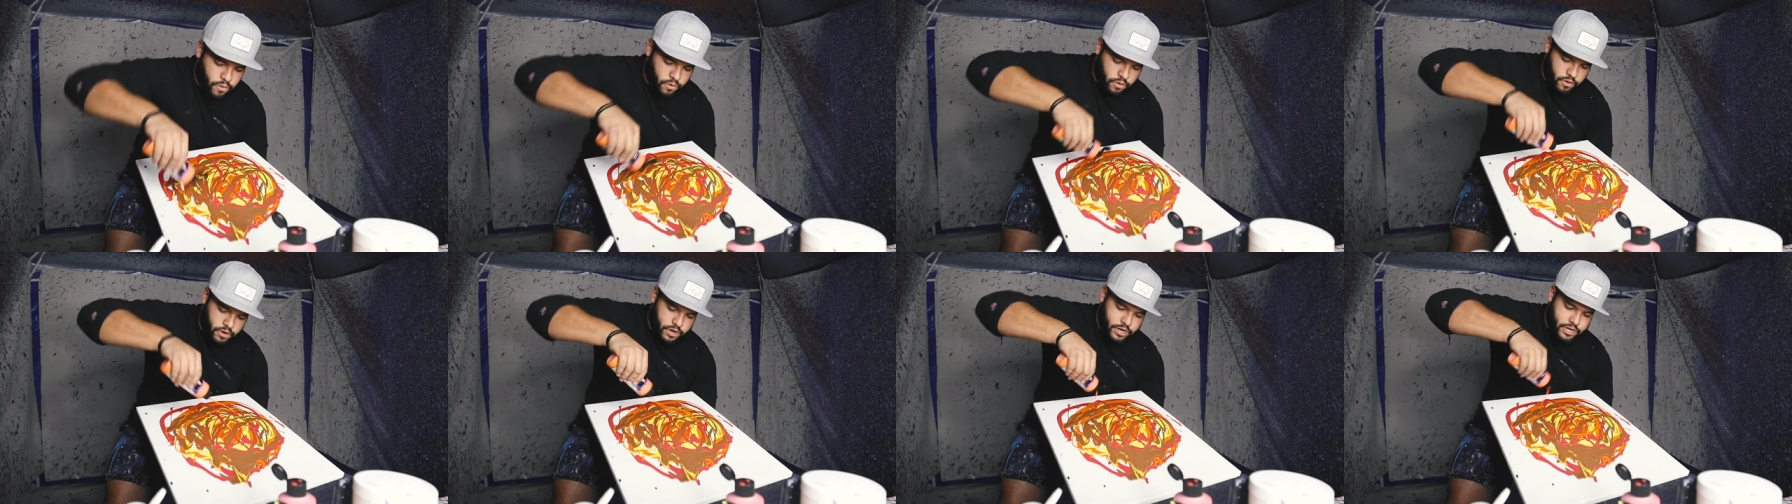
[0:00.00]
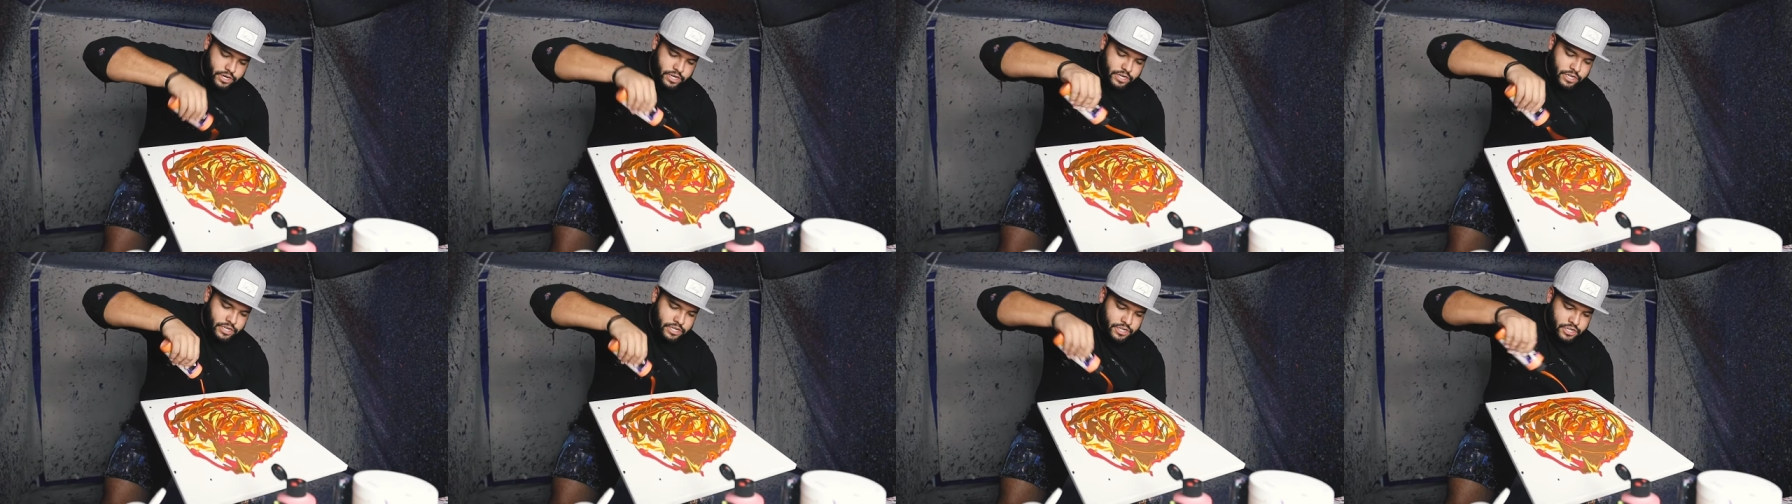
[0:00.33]

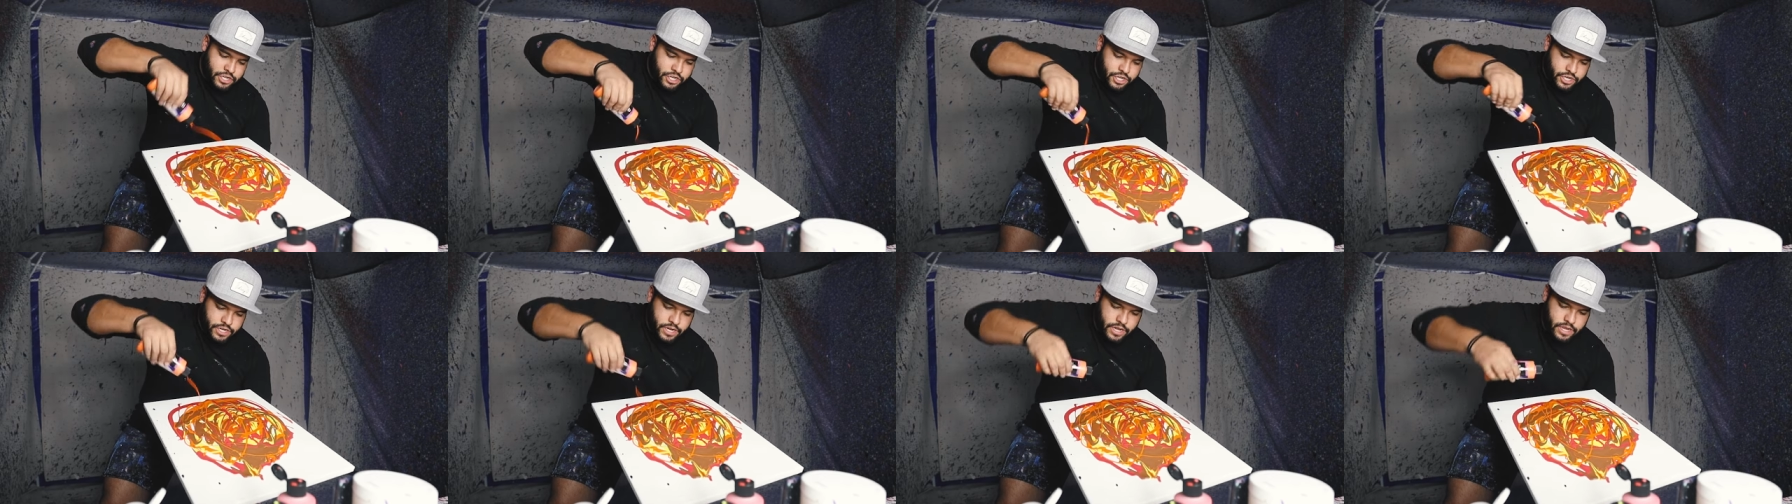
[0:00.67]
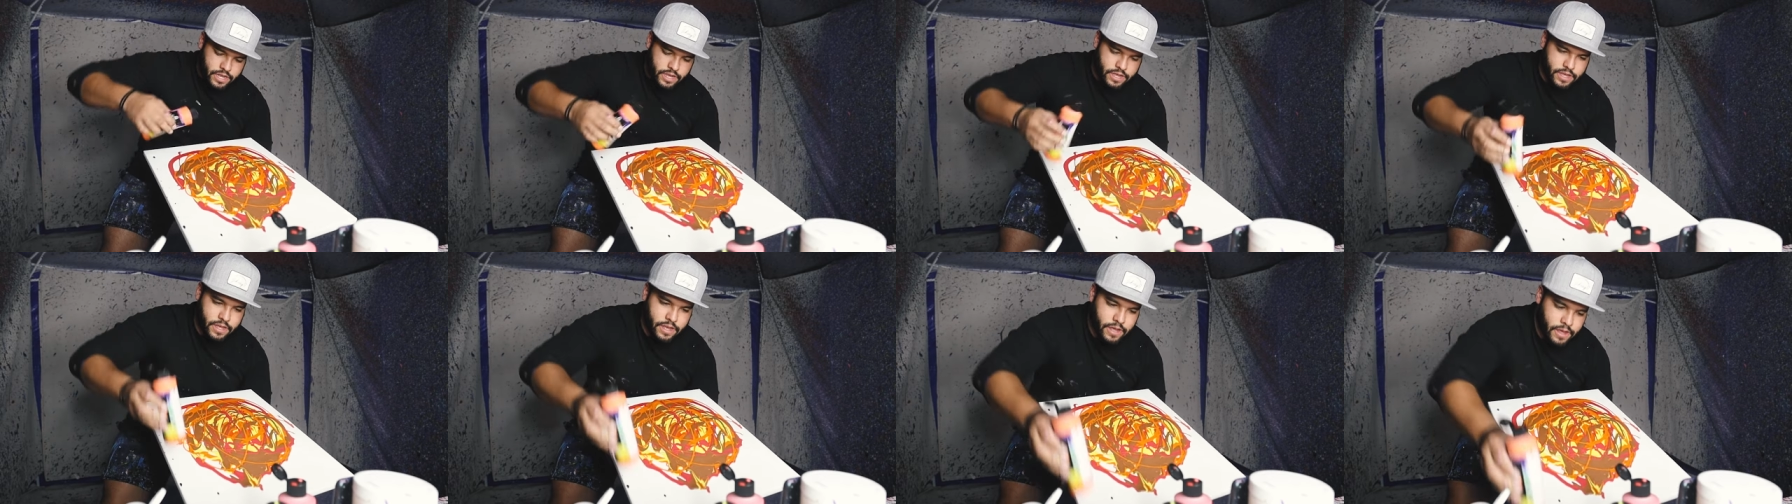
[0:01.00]
orange.
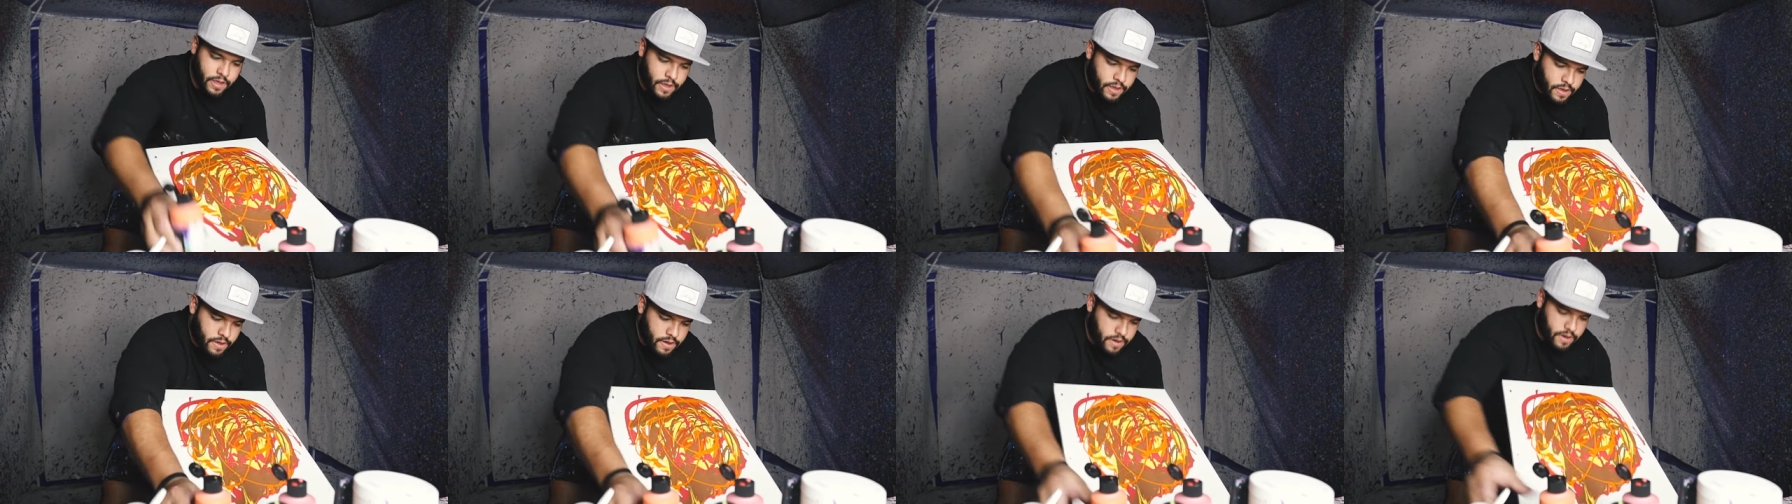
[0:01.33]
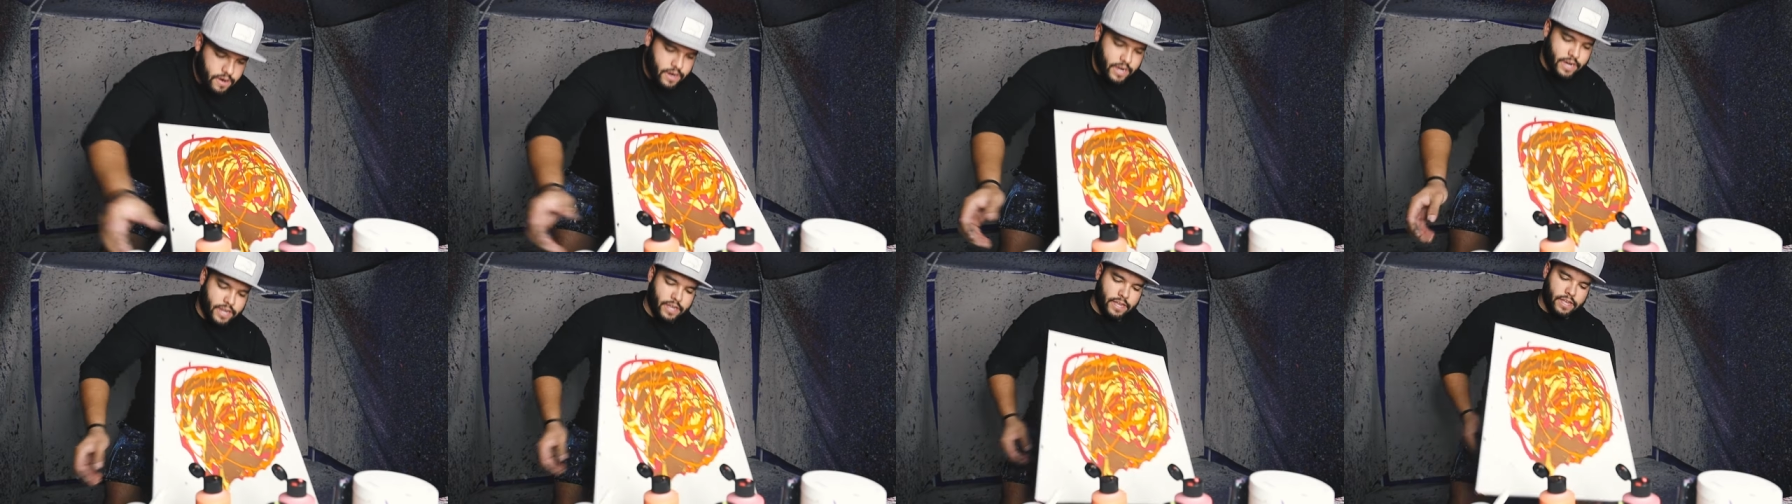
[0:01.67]

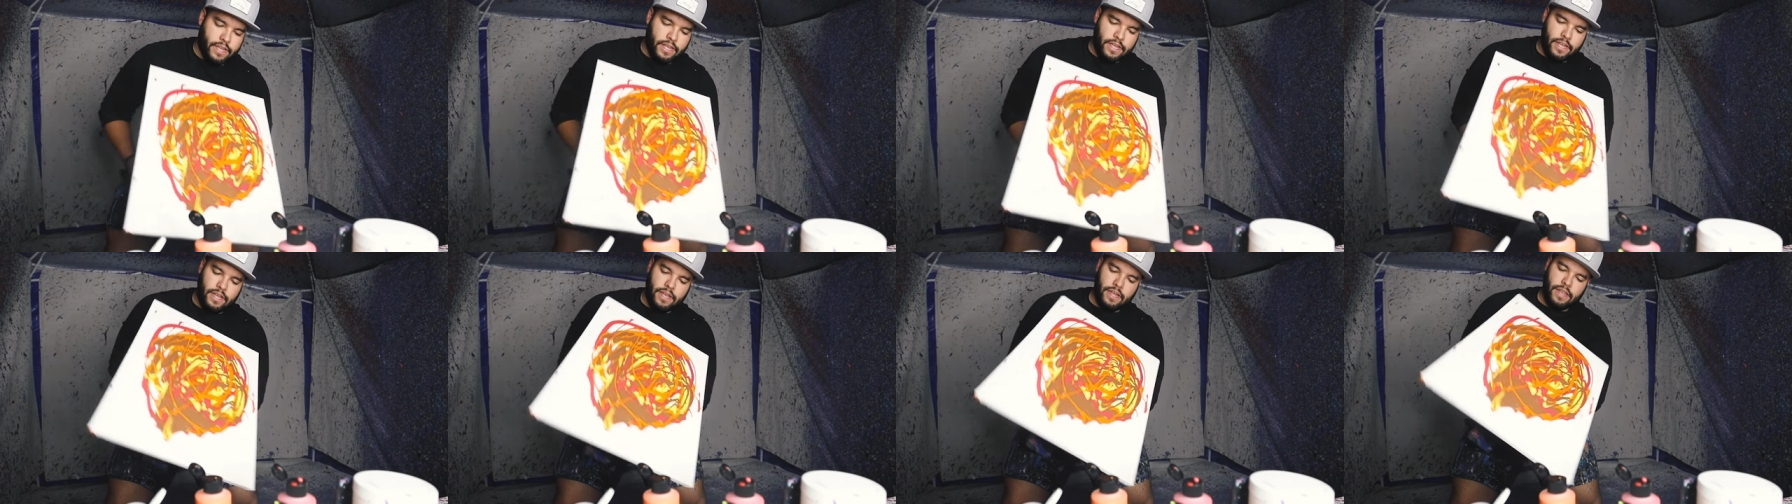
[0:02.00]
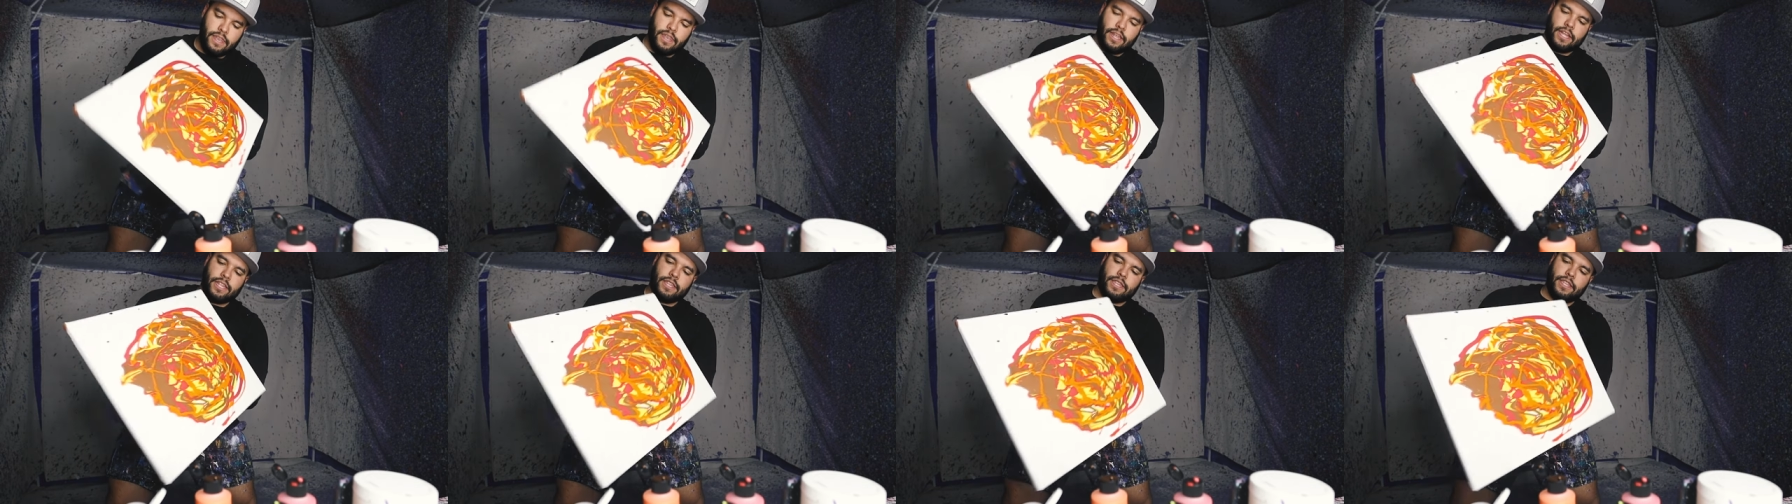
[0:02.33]
All right,
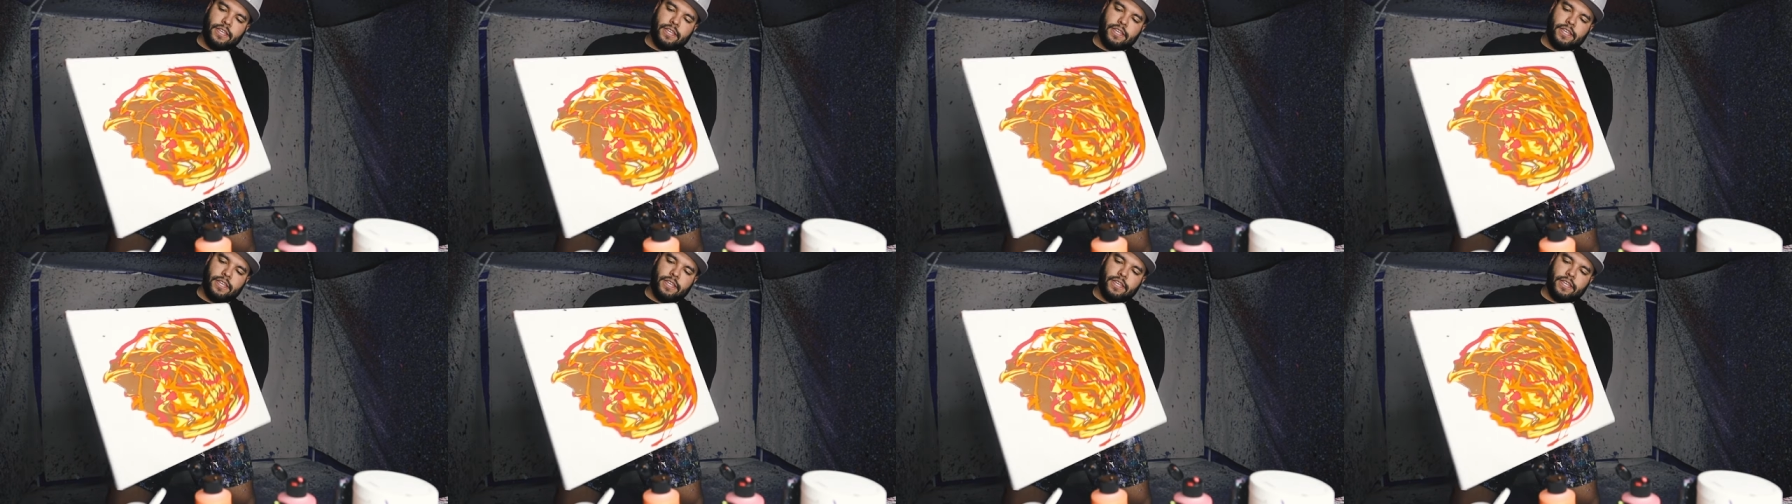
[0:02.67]
let